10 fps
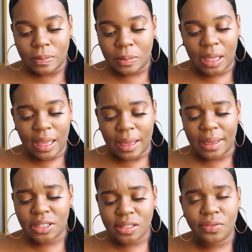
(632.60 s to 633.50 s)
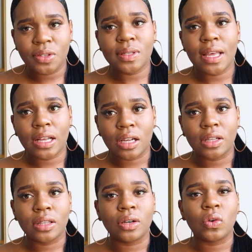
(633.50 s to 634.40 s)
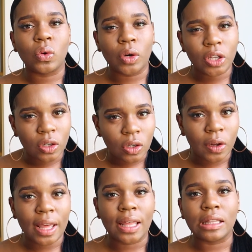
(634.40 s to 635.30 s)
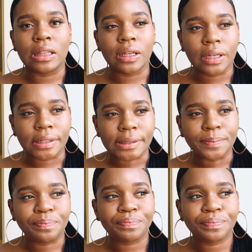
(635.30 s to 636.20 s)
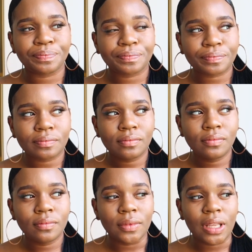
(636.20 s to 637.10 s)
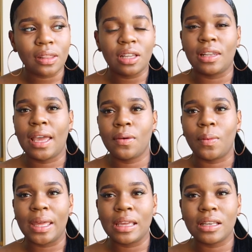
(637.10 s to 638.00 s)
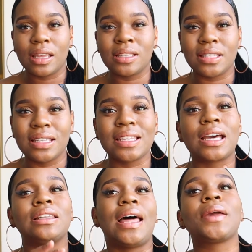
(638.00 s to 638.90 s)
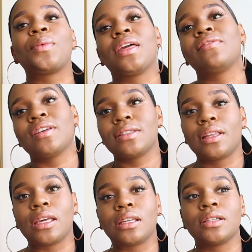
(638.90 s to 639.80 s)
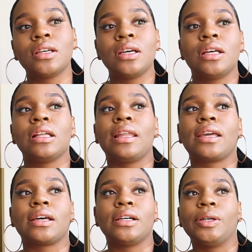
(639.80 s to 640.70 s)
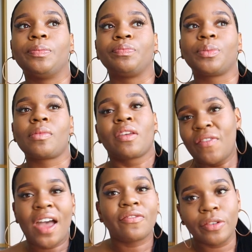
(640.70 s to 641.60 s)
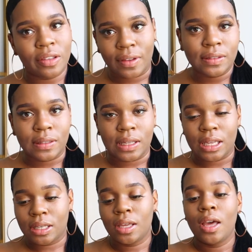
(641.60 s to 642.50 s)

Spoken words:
yeah, it just feels like the oil and the lightweight. It's like a lightweight Vaseline, like fat-free Vaseline.